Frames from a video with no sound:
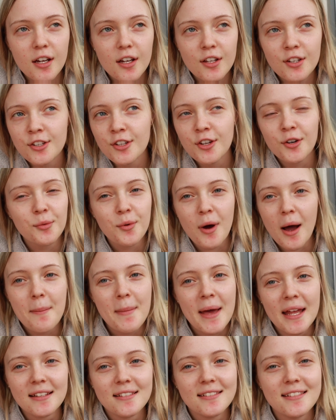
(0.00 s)
Not what I
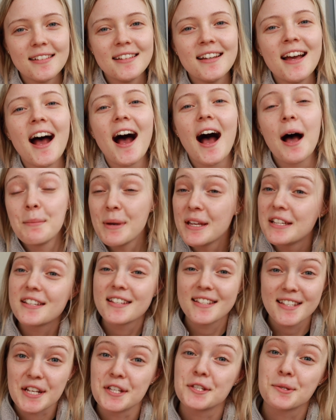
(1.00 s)
meant. I meant
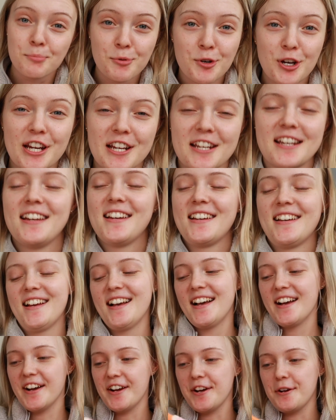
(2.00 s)
to say spring.
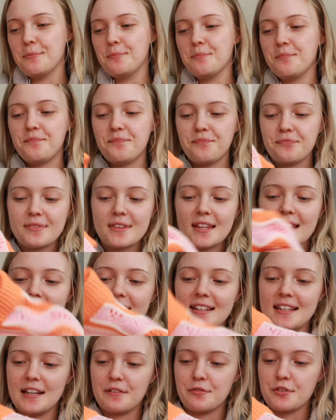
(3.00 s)
Um,
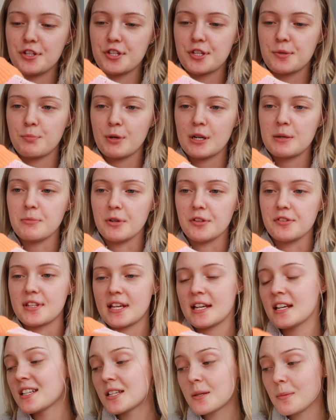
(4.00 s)
yeah, for the spring months.
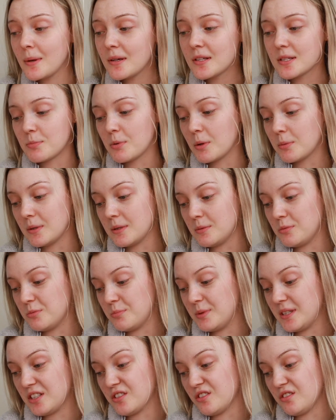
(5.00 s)
And I suppose it probably
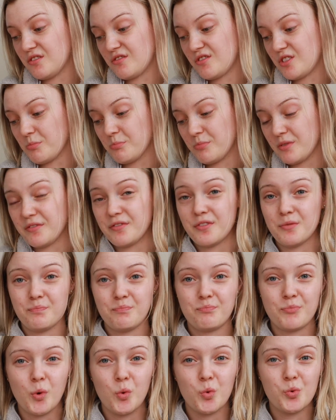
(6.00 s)
would be a good jumper for
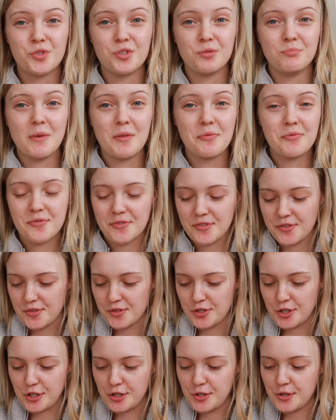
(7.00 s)
autumn months
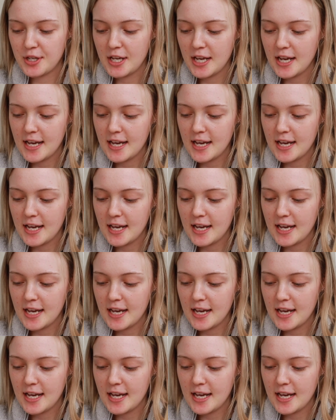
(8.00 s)
too.